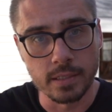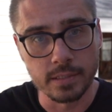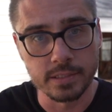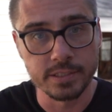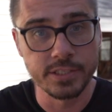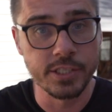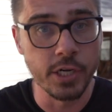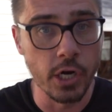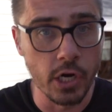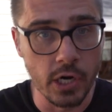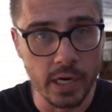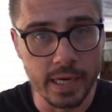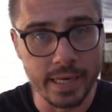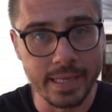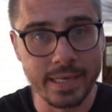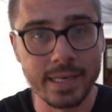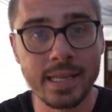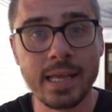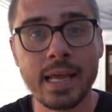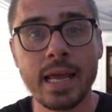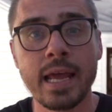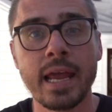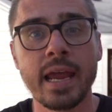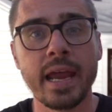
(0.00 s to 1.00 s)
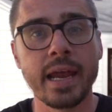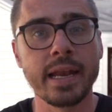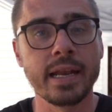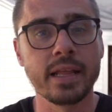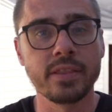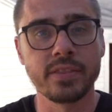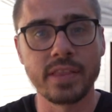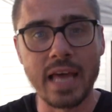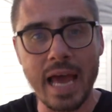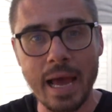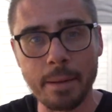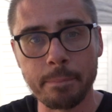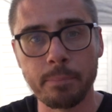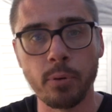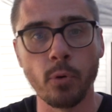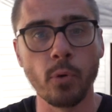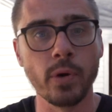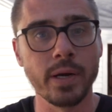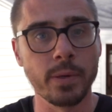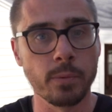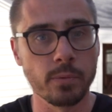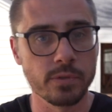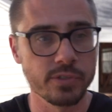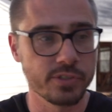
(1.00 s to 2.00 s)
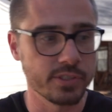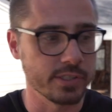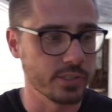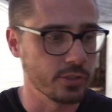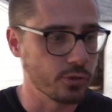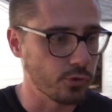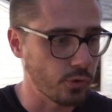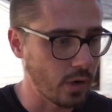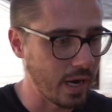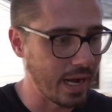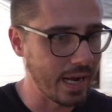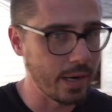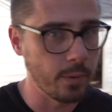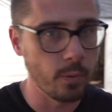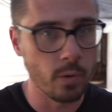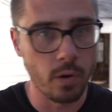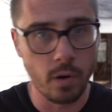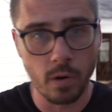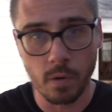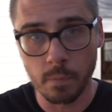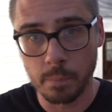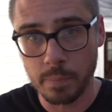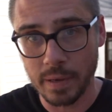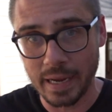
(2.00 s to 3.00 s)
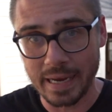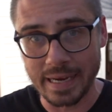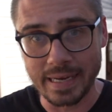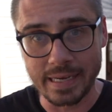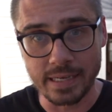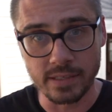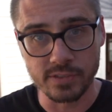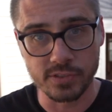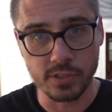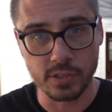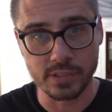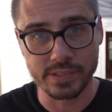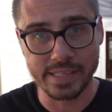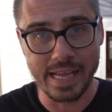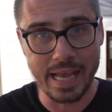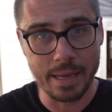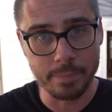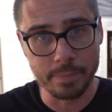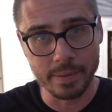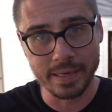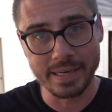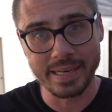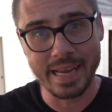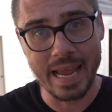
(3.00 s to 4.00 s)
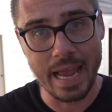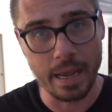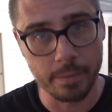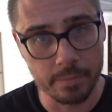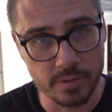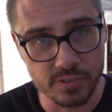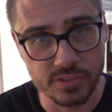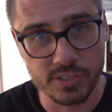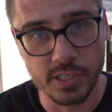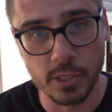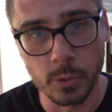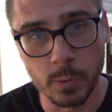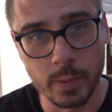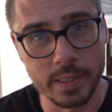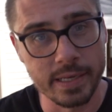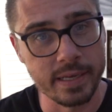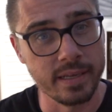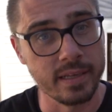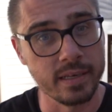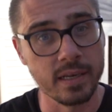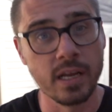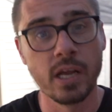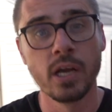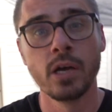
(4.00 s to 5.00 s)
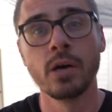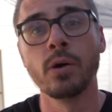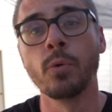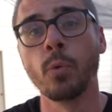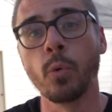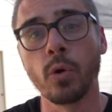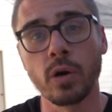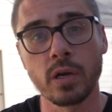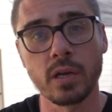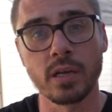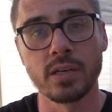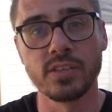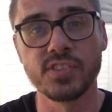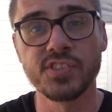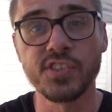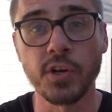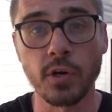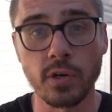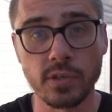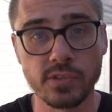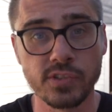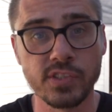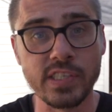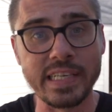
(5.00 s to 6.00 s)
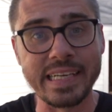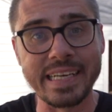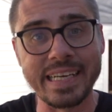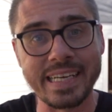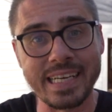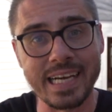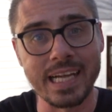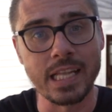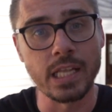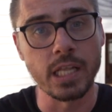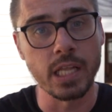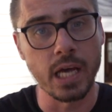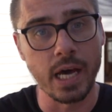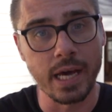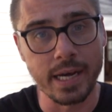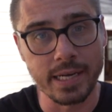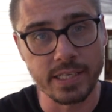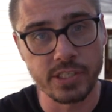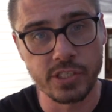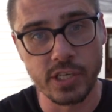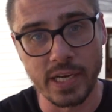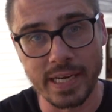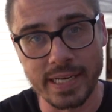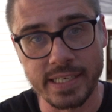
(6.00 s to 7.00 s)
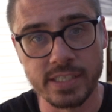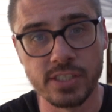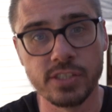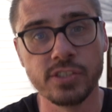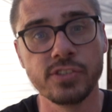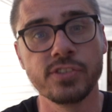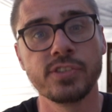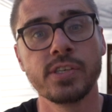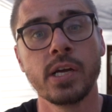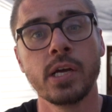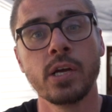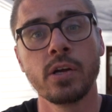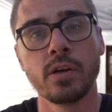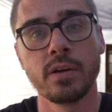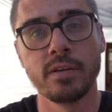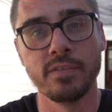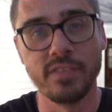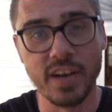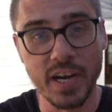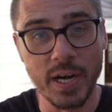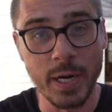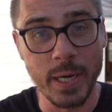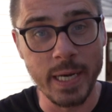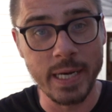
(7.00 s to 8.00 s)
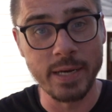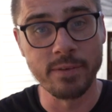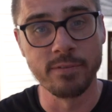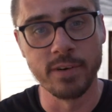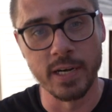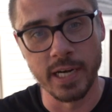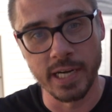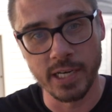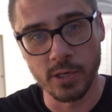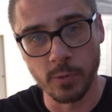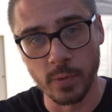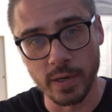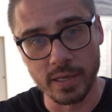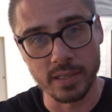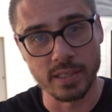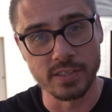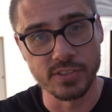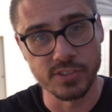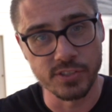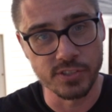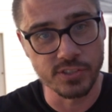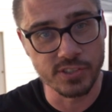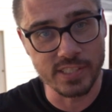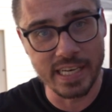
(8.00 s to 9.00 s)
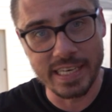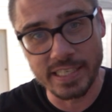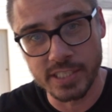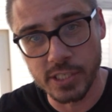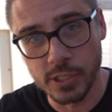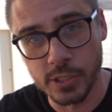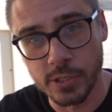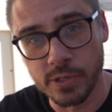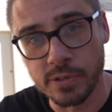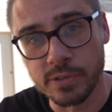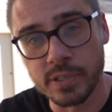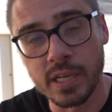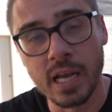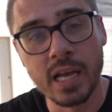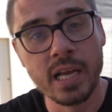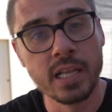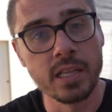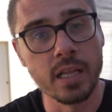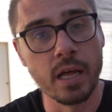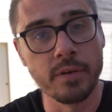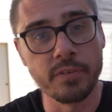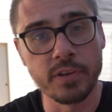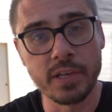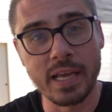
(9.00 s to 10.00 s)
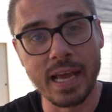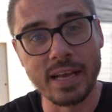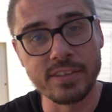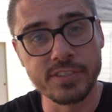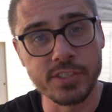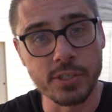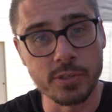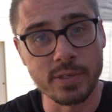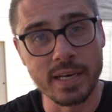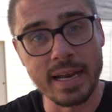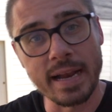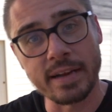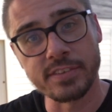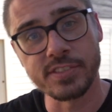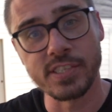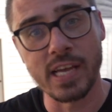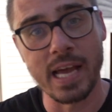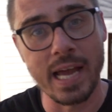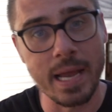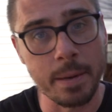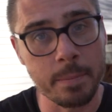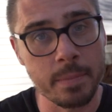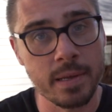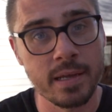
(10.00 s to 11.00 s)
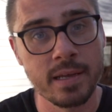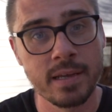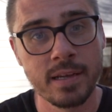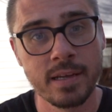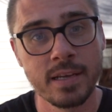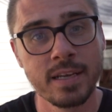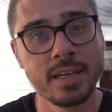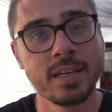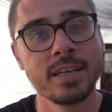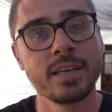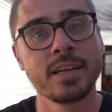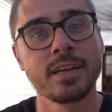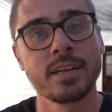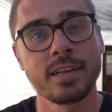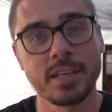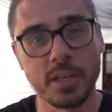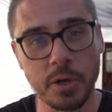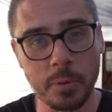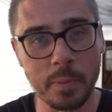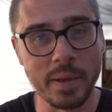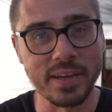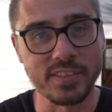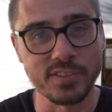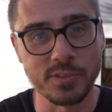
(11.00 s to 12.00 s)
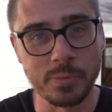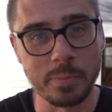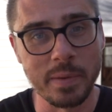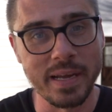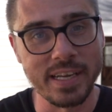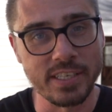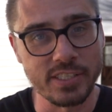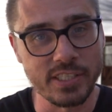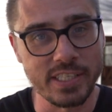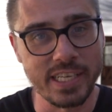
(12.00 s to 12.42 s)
done. And at that point, once the drywall, paint starts happening, cabinets go in, we're going to start seeing a lot of changes very, very quickly. So stay tuned. Love you guys till next time. Go make some magic